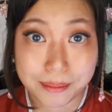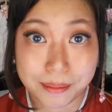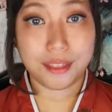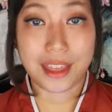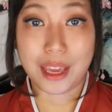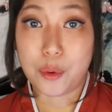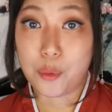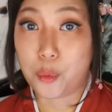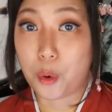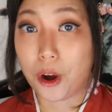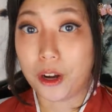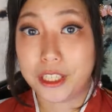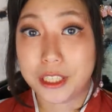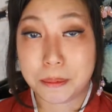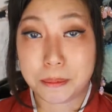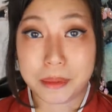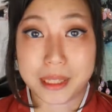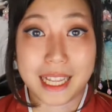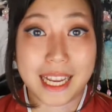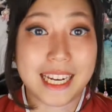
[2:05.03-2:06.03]
They
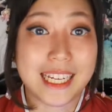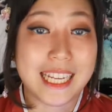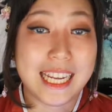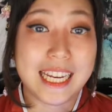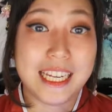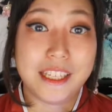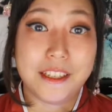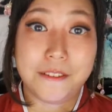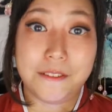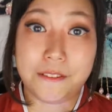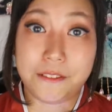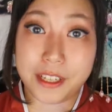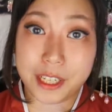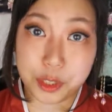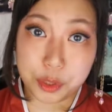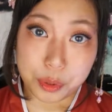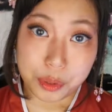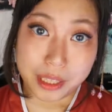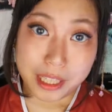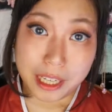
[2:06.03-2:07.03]
weren't played
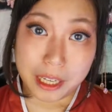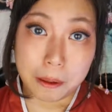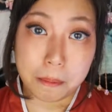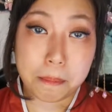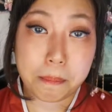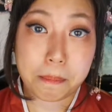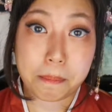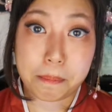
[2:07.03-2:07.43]
individually,